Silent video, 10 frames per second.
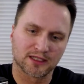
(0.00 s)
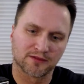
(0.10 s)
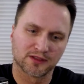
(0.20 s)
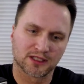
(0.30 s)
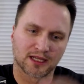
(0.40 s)

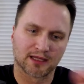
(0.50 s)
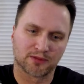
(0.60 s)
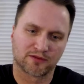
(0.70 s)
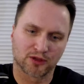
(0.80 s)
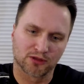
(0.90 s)
different tonight.
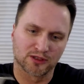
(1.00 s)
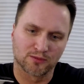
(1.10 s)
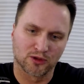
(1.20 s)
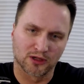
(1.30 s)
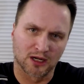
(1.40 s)
Before it was
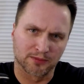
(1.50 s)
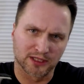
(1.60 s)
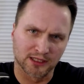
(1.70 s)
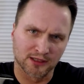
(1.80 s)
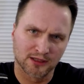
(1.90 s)
more up
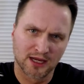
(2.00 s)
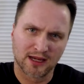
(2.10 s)
here,